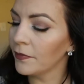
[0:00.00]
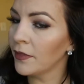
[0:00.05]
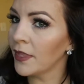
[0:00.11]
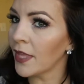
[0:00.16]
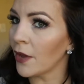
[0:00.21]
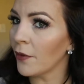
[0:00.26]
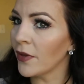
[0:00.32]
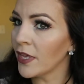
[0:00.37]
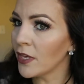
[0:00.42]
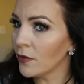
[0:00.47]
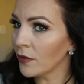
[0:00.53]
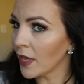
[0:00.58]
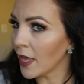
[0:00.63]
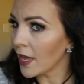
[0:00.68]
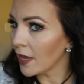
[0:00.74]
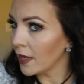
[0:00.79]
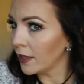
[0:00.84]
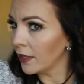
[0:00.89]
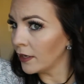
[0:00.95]
That way you
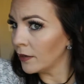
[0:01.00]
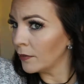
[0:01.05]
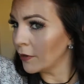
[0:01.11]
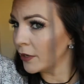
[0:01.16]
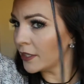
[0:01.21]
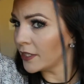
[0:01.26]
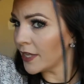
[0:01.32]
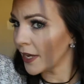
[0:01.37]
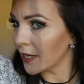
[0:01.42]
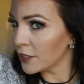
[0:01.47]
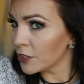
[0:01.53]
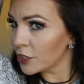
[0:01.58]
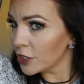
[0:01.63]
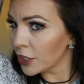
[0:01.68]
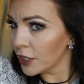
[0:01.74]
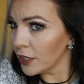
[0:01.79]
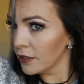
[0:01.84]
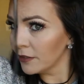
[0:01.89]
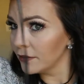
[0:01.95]
get a little more
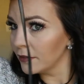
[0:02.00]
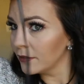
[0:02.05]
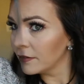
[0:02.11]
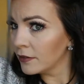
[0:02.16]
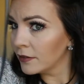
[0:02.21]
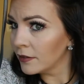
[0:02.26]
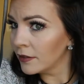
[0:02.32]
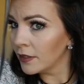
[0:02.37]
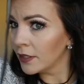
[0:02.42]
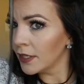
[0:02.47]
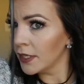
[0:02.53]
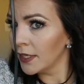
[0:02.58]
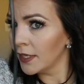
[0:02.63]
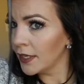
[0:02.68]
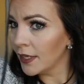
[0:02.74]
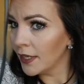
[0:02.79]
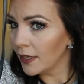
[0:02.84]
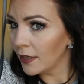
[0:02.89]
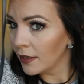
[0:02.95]
texture,
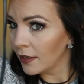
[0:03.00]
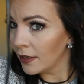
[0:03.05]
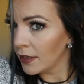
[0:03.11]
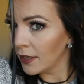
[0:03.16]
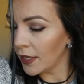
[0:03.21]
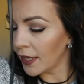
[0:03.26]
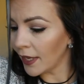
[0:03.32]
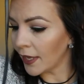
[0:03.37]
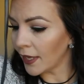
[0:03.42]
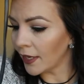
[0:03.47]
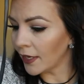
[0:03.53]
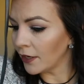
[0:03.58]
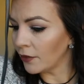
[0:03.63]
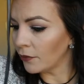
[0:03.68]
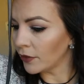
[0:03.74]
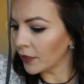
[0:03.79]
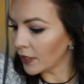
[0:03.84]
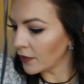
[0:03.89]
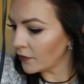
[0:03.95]
and it
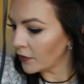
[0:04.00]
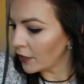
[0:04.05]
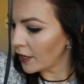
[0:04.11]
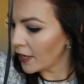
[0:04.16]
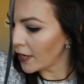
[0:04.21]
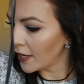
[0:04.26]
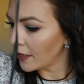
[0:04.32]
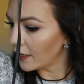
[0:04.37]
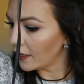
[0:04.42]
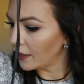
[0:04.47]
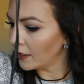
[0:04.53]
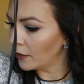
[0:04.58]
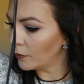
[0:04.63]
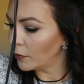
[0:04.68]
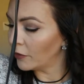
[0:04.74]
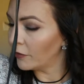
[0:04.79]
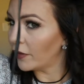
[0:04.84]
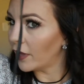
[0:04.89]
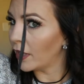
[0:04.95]
will give your hair a little
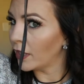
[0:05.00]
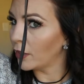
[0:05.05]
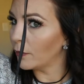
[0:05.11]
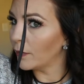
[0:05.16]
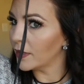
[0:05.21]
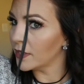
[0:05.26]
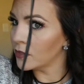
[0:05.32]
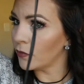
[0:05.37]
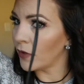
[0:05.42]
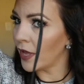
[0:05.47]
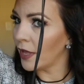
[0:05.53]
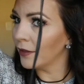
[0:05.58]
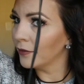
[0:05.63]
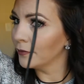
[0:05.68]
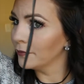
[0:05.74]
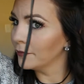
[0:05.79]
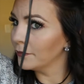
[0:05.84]
more volume as well.